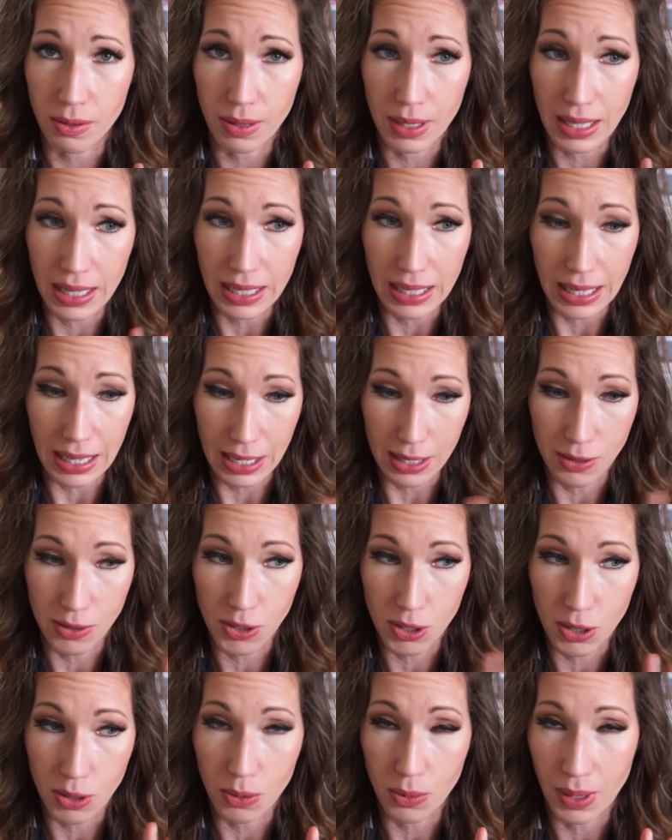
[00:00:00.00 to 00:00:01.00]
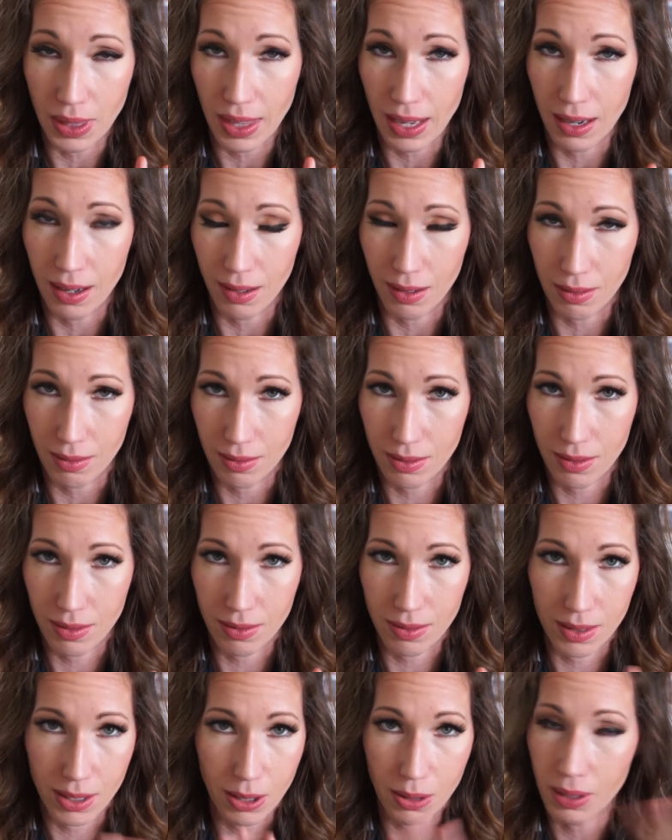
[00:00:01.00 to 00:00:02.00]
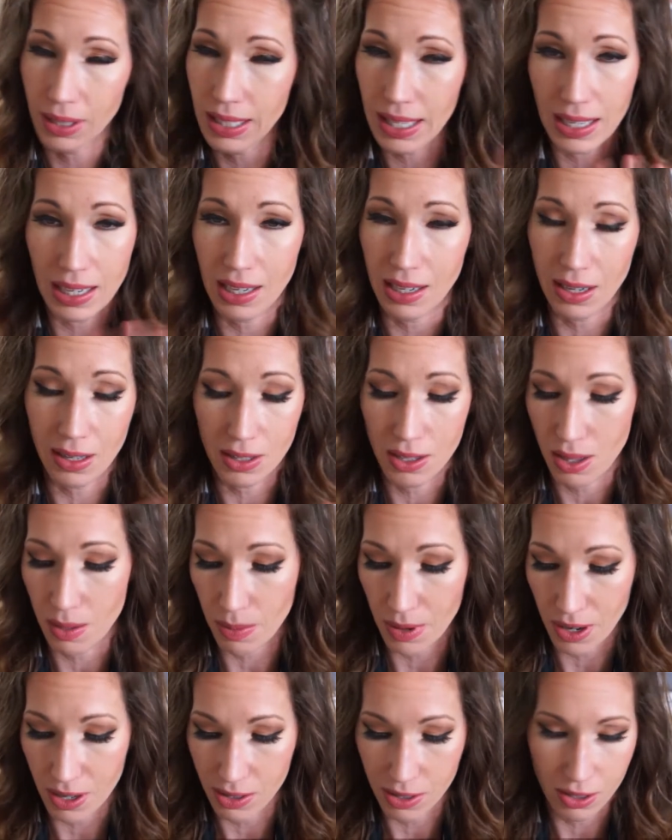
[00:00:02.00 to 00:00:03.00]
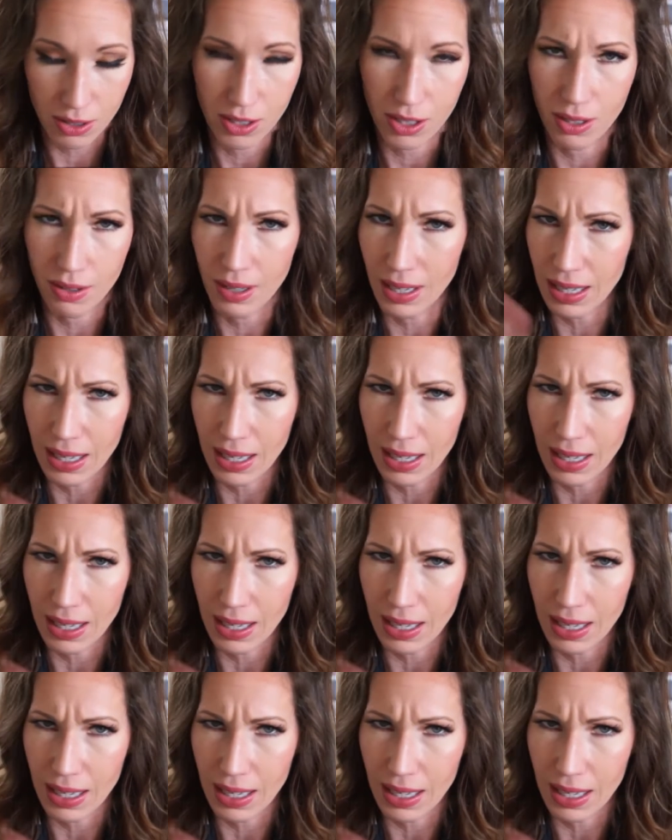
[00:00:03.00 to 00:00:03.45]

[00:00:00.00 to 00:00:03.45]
get into without totally getting into the bronzer too.